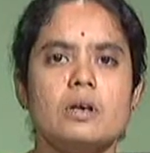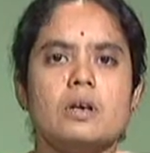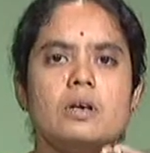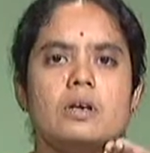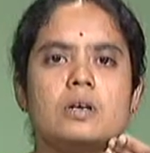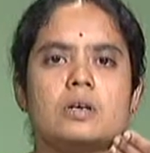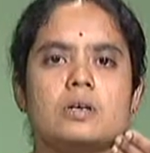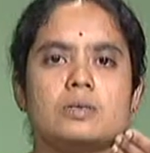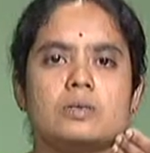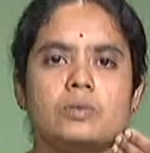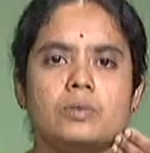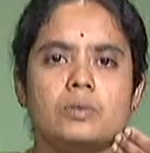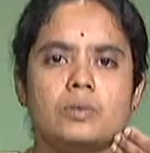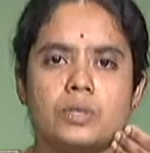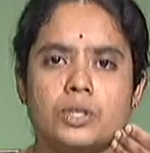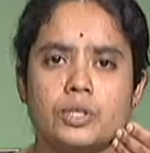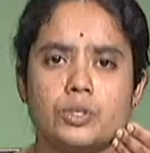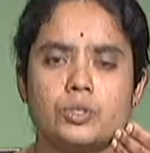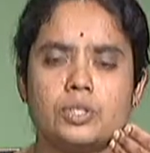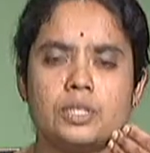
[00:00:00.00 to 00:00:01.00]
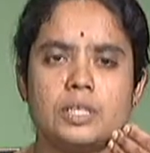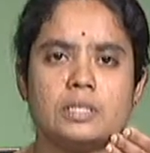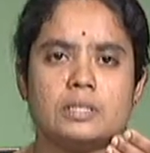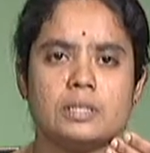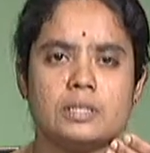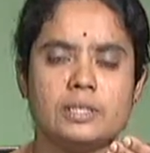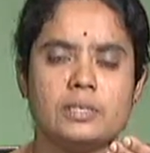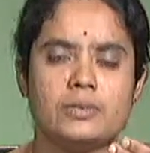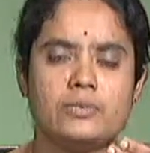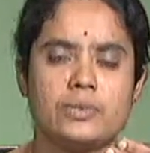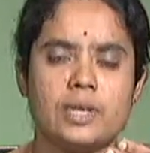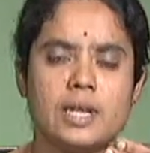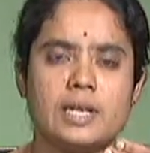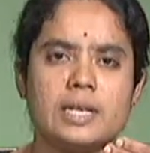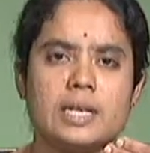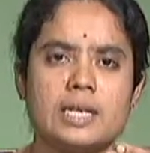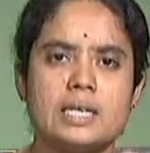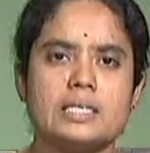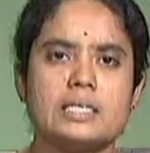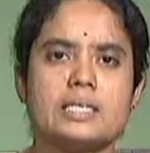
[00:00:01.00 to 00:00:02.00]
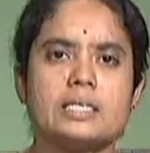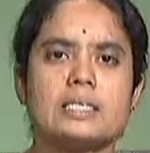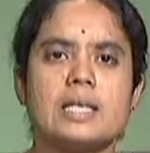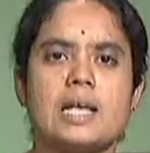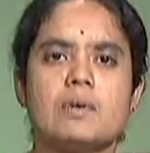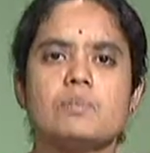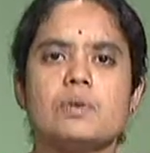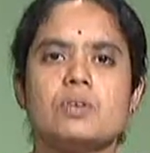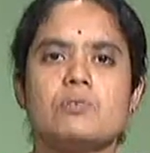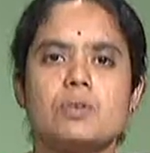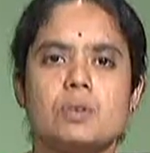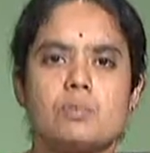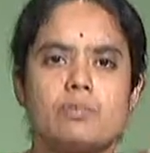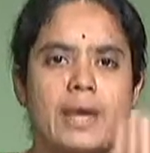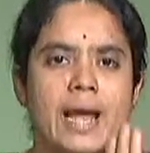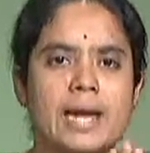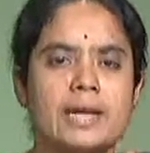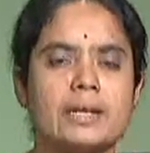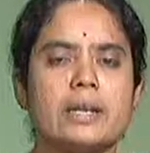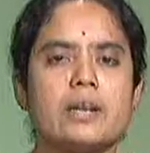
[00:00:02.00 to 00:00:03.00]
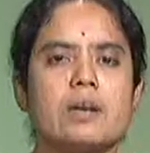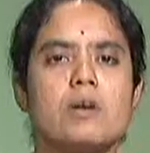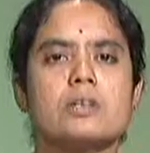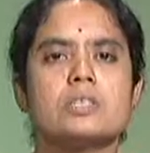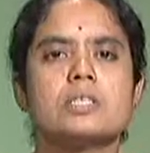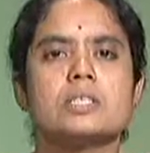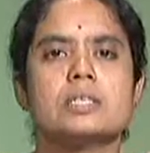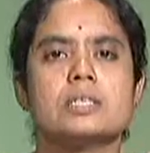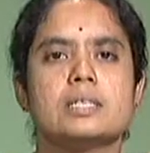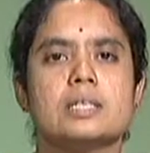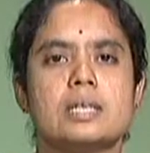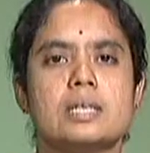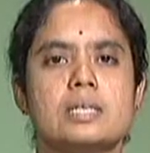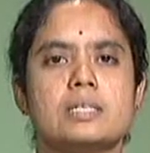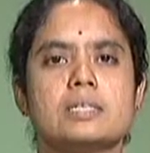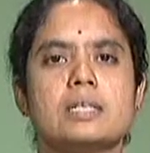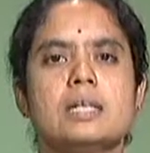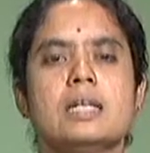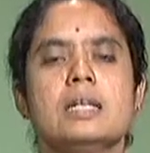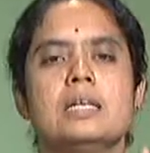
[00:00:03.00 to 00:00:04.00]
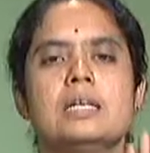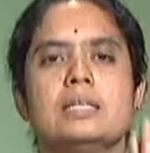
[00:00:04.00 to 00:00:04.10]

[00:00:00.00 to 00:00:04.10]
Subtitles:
if you are collecting sample for bacteriological tests,